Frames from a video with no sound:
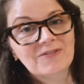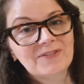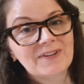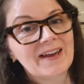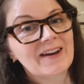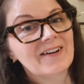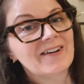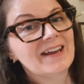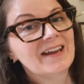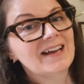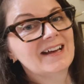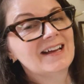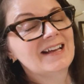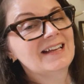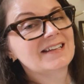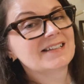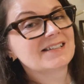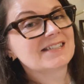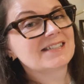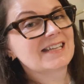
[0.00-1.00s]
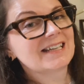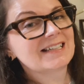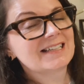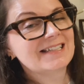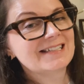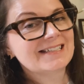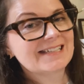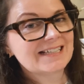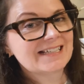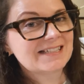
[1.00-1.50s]
area and
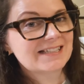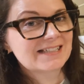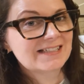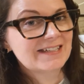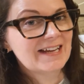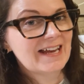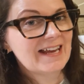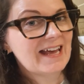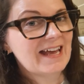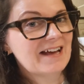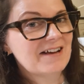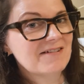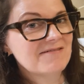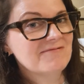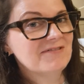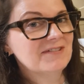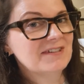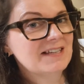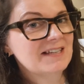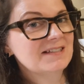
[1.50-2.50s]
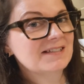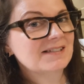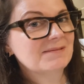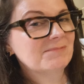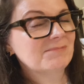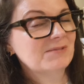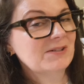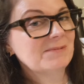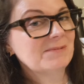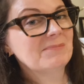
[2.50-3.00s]
second desk that I have is
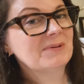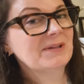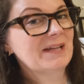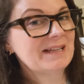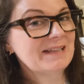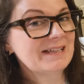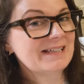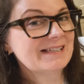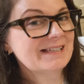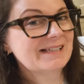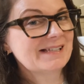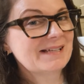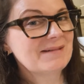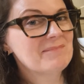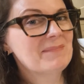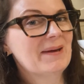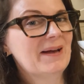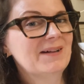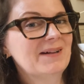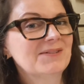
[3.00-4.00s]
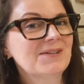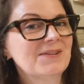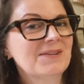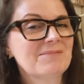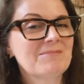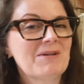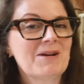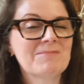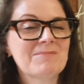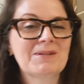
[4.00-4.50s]
completely disemboweled at the
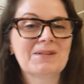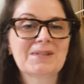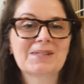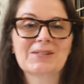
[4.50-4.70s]
moment.